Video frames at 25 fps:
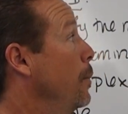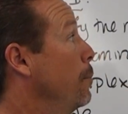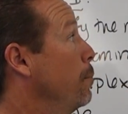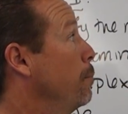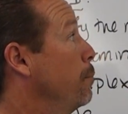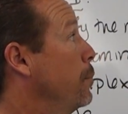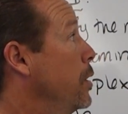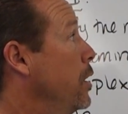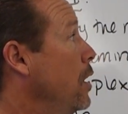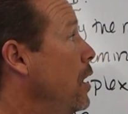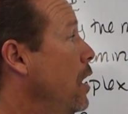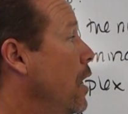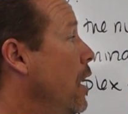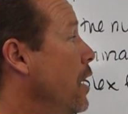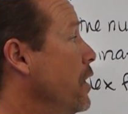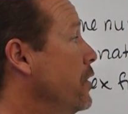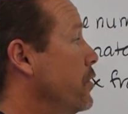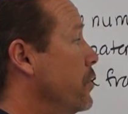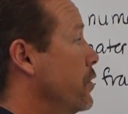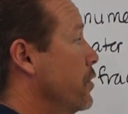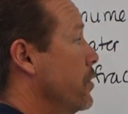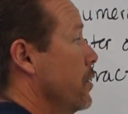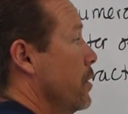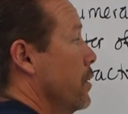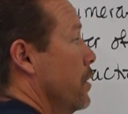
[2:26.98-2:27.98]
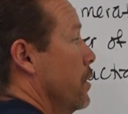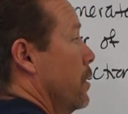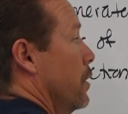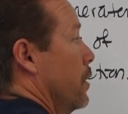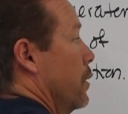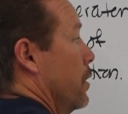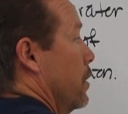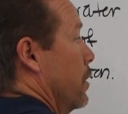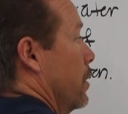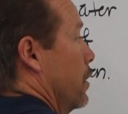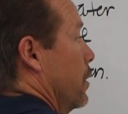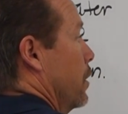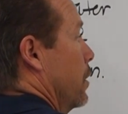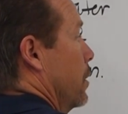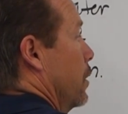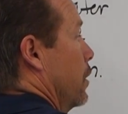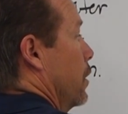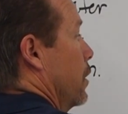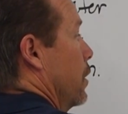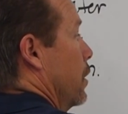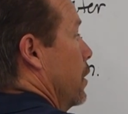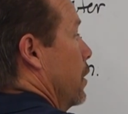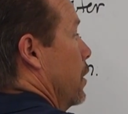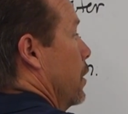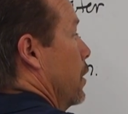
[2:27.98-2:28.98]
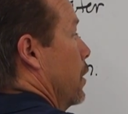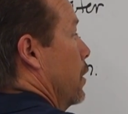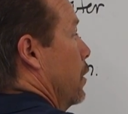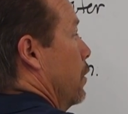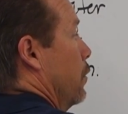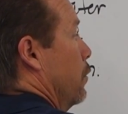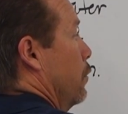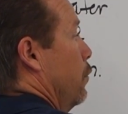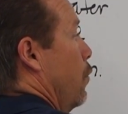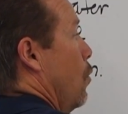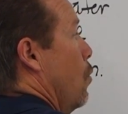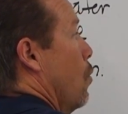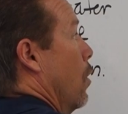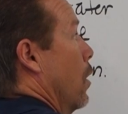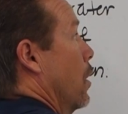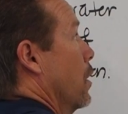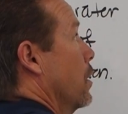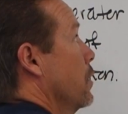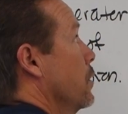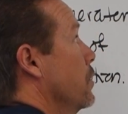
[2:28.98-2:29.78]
plus 4,